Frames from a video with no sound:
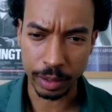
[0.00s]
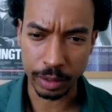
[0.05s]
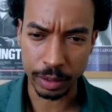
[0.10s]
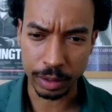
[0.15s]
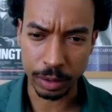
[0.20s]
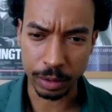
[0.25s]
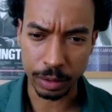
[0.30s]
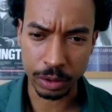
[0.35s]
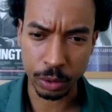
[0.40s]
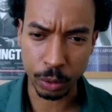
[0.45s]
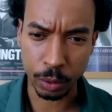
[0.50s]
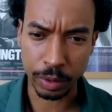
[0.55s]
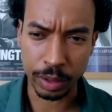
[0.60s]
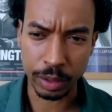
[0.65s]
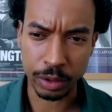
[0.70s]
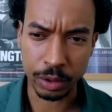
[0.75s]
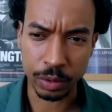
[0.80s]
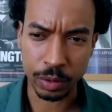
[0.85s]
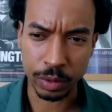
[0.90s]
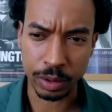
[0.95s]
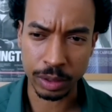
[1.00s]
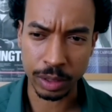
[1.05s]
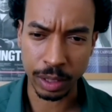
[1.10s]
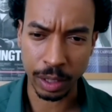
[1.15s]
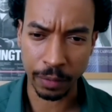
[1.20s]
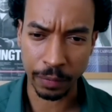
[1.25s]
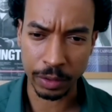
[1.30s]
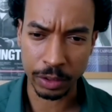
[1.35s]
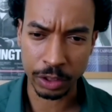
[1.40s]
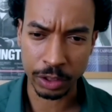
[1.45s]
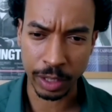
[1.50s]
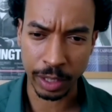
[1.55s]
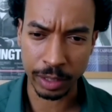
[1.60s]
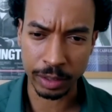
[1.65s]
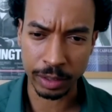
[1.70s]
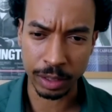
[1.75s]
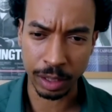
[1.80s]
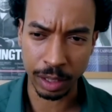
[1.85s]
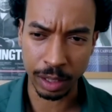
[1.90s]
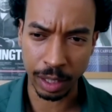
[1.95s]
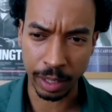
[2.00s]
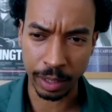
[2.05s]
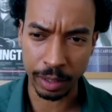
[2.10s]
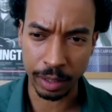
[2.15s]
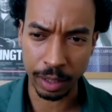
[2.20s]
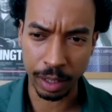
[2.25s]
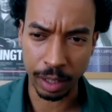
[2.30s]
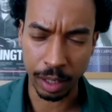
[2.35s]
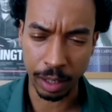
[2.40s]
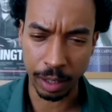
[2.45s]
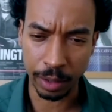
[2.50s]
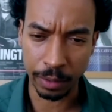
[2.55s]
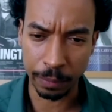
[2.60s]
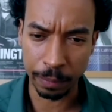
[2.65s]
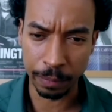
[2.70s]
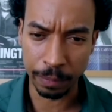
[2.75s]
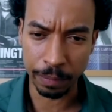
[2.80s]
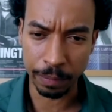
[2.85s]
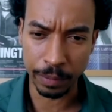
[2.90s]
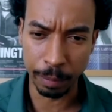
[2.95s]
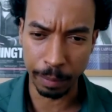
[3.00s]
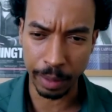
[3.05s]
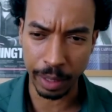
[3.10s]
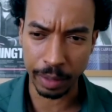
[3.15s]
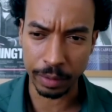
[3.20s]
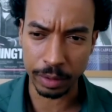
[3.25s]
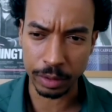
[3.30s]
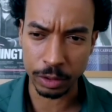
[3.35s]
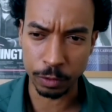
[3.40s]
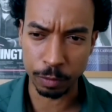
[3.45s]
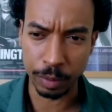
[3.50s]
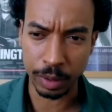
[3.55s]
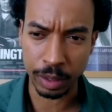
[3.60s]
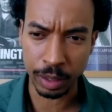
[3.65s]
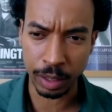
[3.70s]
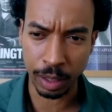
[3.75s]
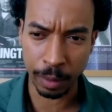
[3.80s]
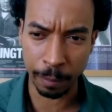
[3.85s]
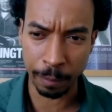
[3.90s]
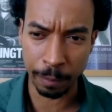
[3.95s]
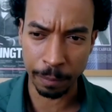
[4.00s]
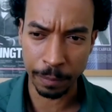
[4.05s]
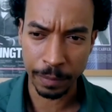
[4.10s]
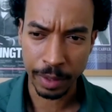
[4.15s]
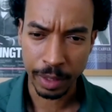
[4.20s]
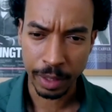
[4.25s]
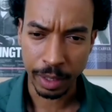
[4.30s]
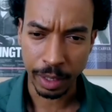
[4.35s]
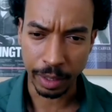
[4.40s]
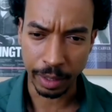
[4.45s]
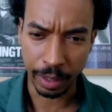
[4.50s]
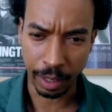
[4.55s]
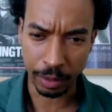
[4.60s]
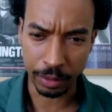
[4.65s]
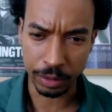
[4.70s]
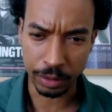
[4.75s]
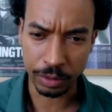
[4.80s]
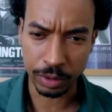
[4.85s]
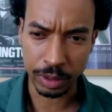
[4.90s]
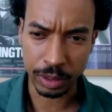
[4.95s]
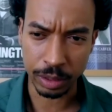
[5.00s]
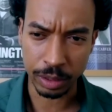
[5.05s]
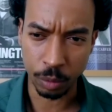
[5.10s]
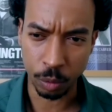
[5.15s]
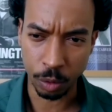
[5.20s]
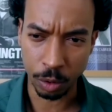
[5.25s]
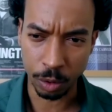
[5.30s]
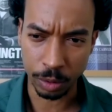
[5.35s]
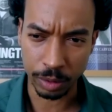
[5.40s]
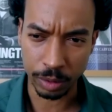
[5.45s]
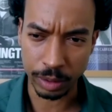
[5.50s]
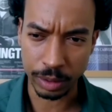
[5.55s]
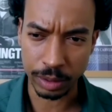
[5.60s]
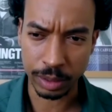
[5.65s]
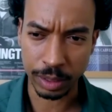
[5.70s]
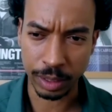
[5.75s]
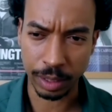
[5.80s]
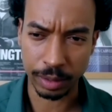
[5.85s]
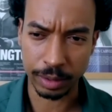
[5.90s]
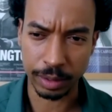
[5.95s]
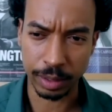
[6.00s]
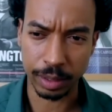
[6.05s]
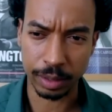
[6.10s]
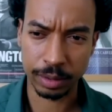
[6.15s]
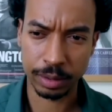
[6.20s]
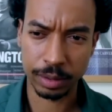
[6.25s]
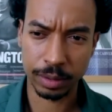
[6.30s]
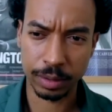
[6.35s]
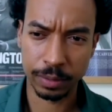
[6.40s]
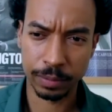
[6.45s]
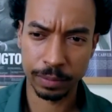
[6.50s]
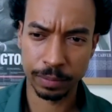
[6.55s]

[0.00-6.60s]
Is there a story that you can tell that shines the light on the man that you've become and how you see the world in this context?